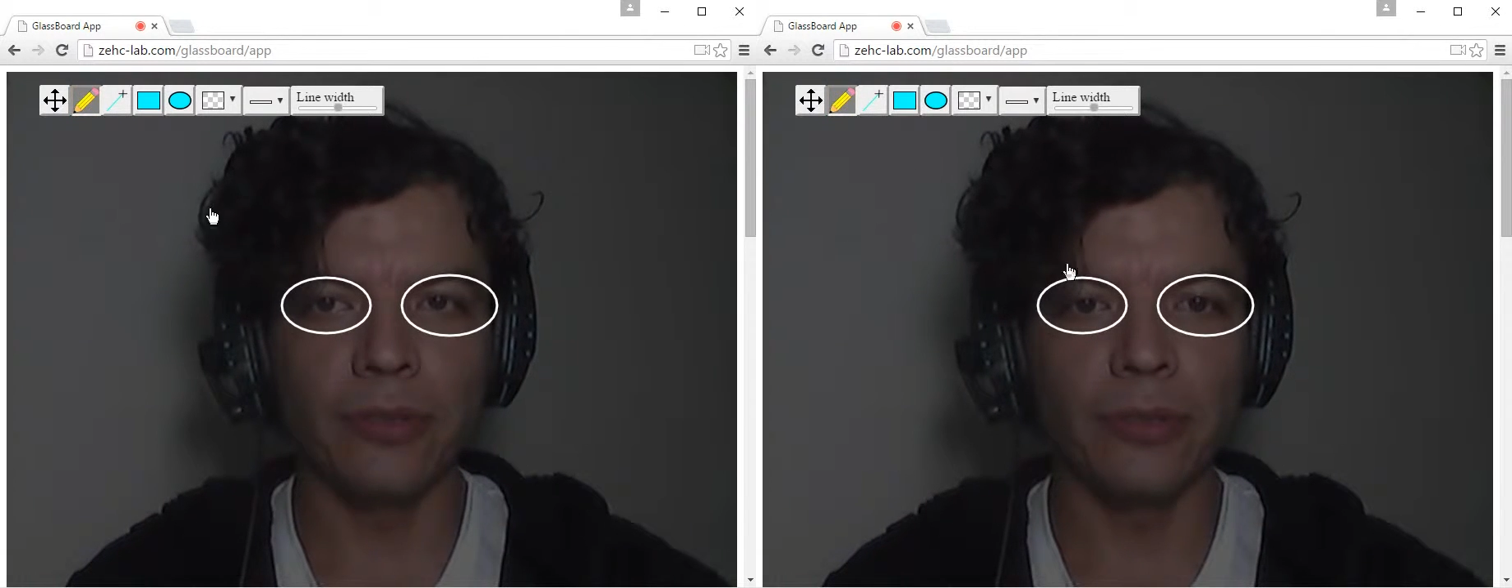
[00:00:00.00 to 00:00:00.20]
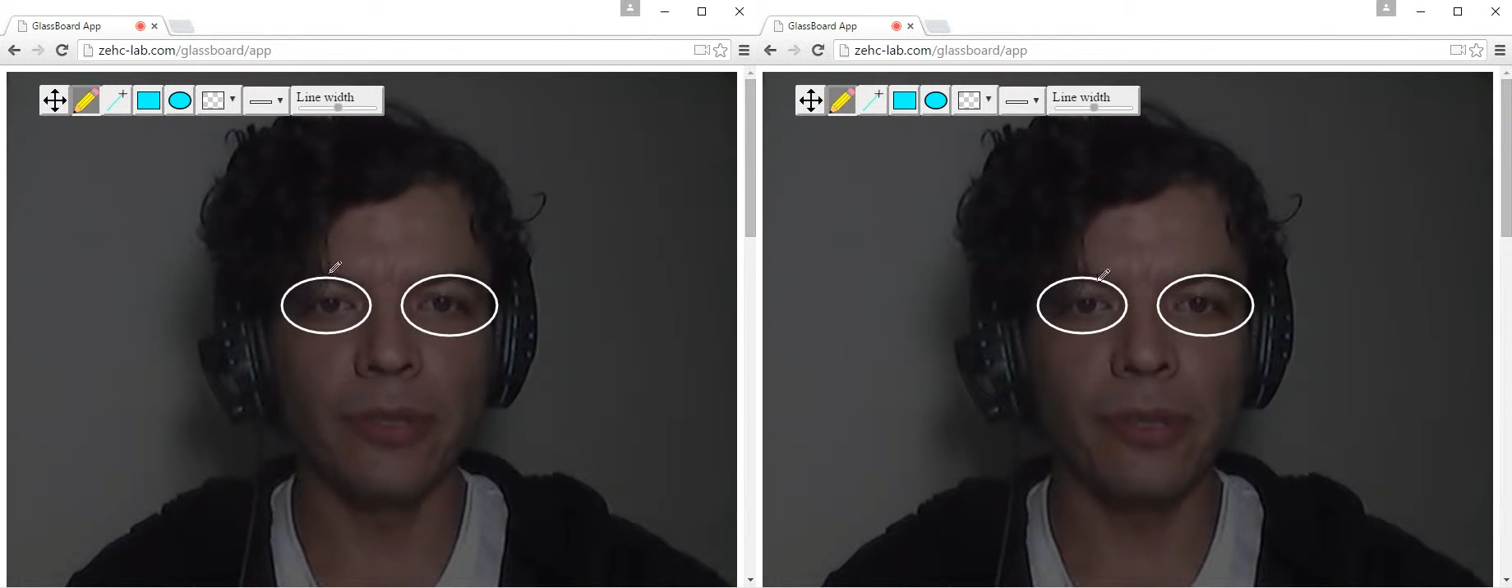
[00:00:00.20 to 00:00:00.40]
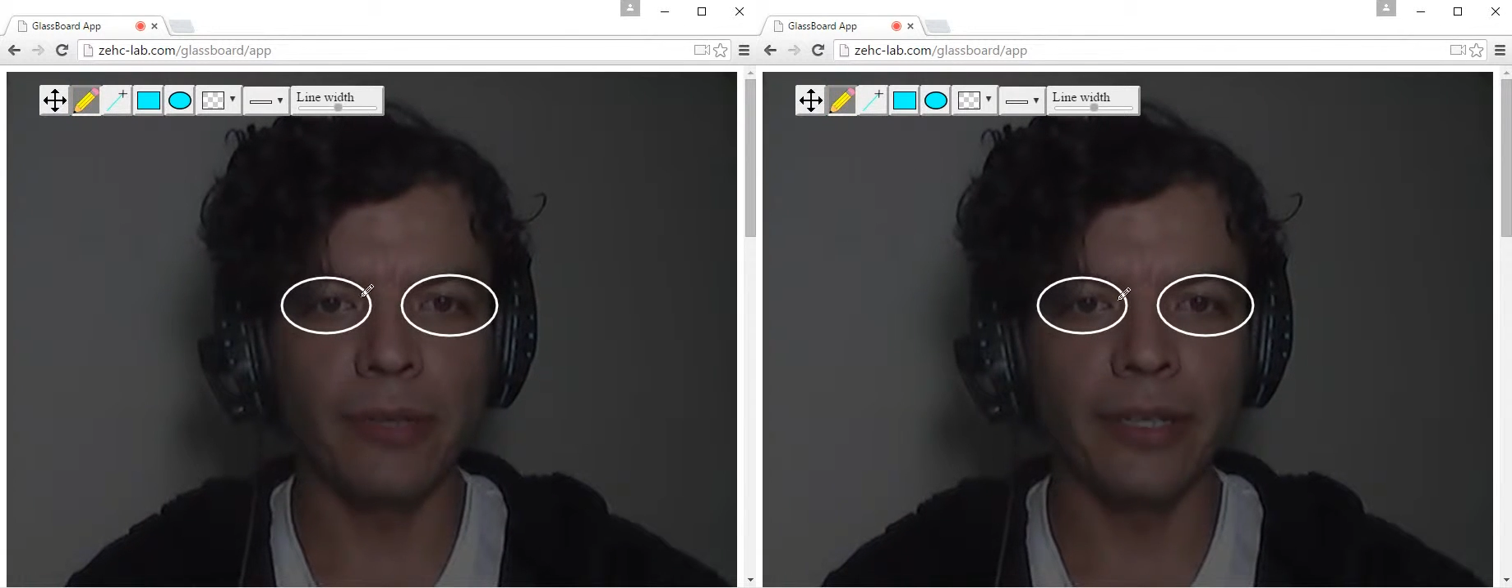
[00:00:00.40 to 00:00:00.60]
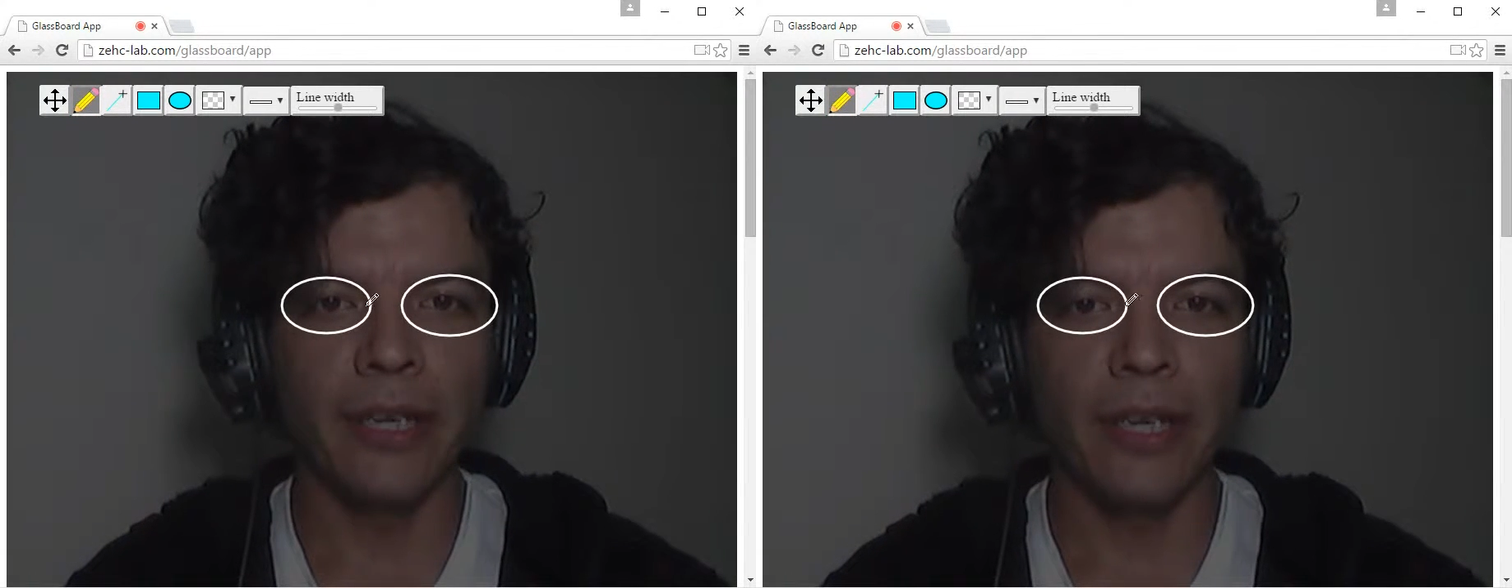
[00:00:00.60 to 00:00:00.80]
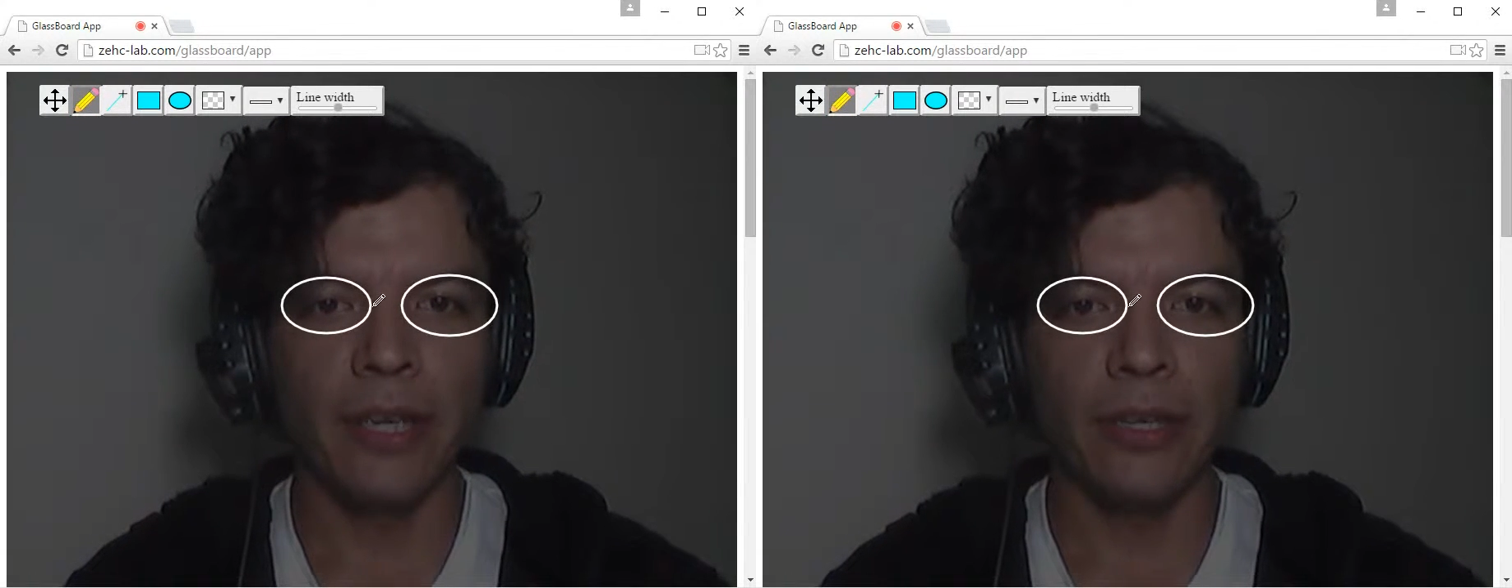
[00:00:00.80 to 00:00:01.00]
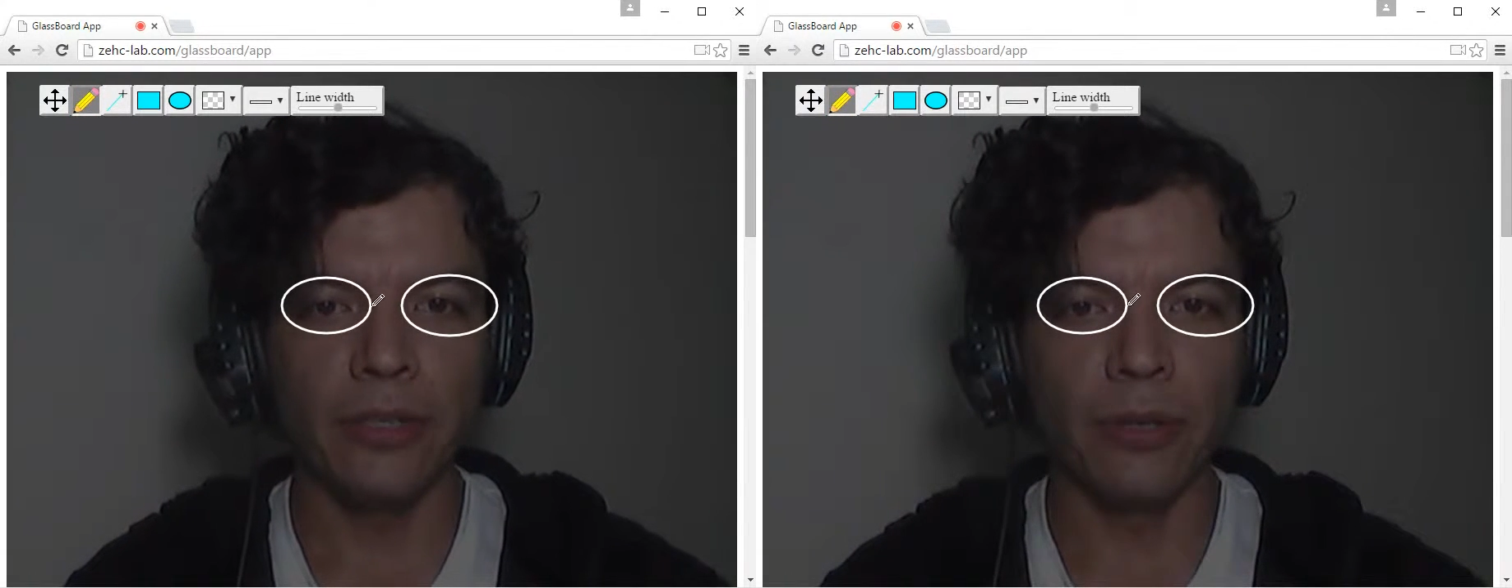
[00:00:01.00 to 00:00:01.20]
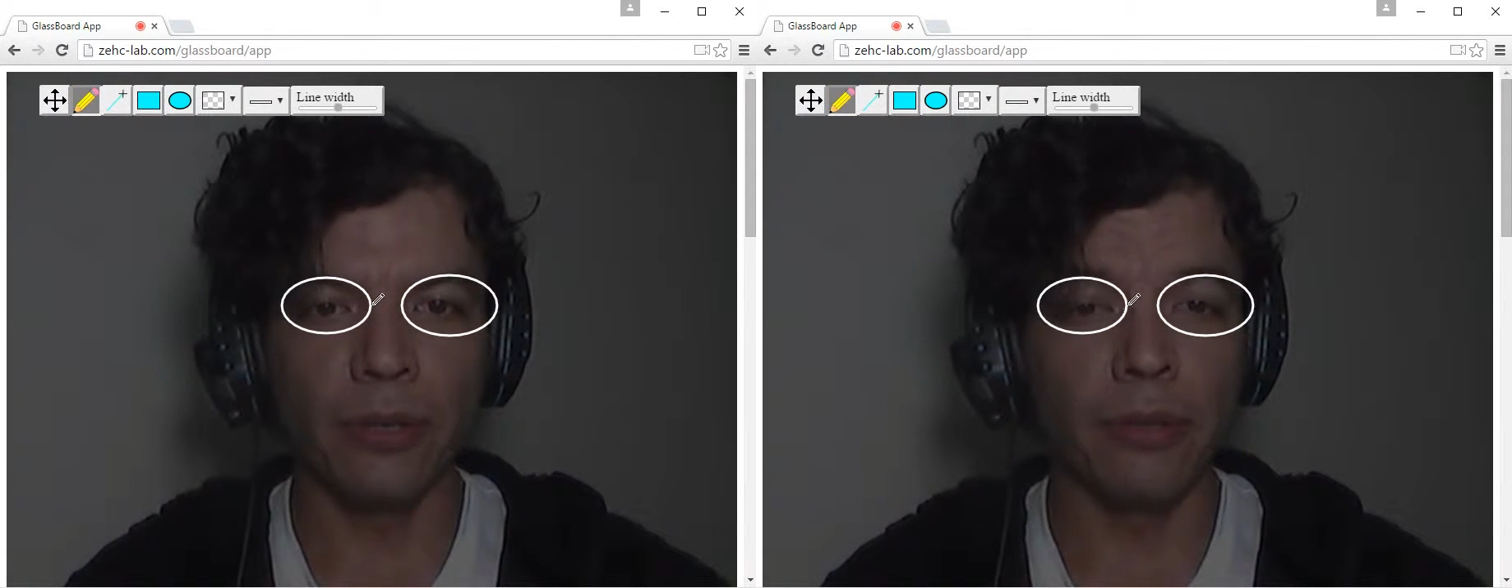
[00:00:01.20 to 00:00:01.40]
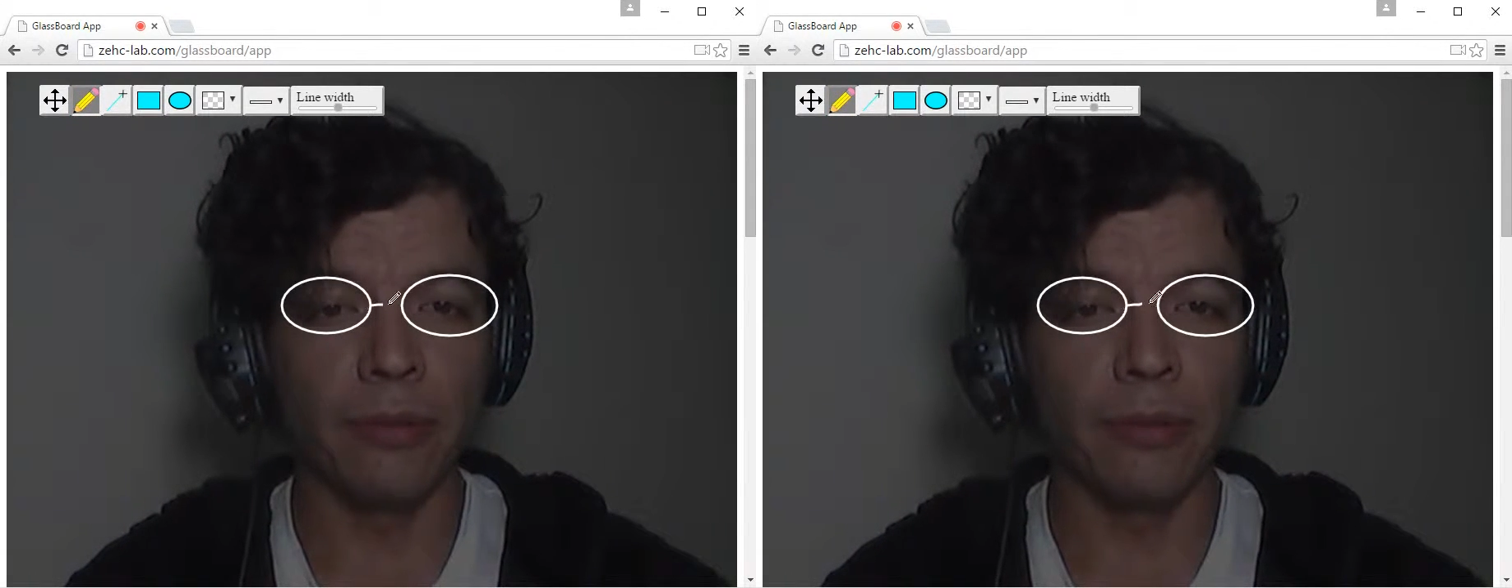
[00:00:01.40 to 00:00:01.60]
drawing
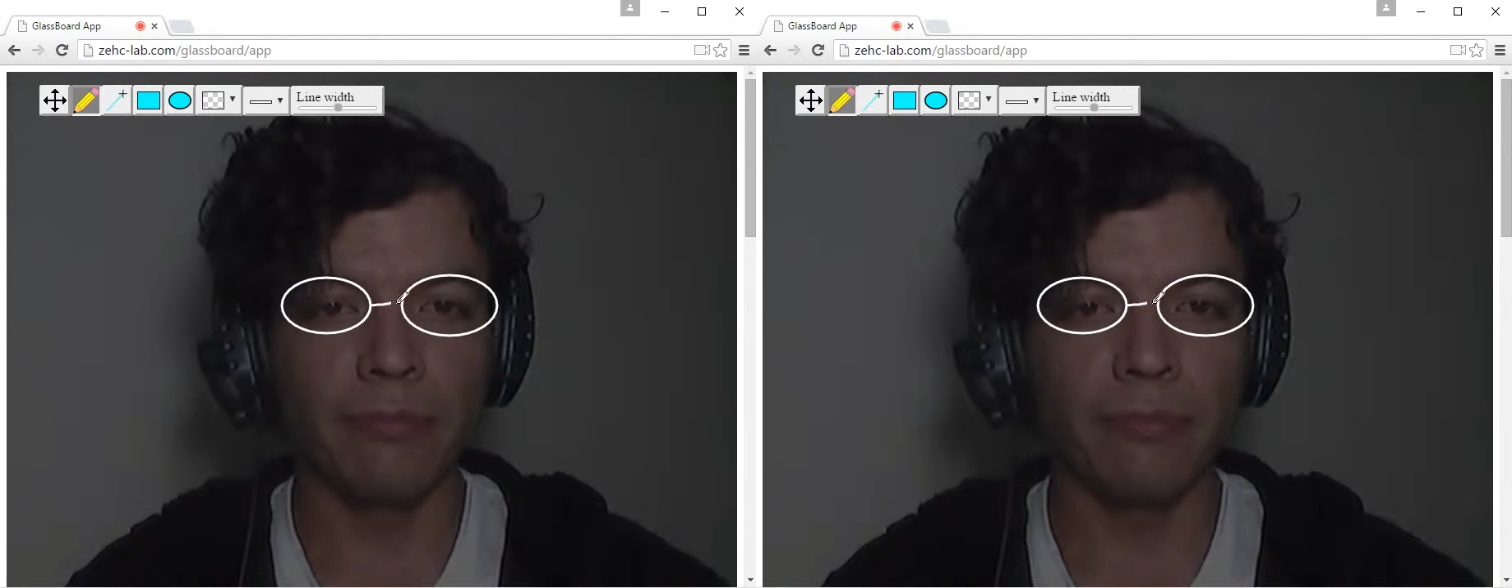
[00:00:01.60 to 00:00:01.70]
your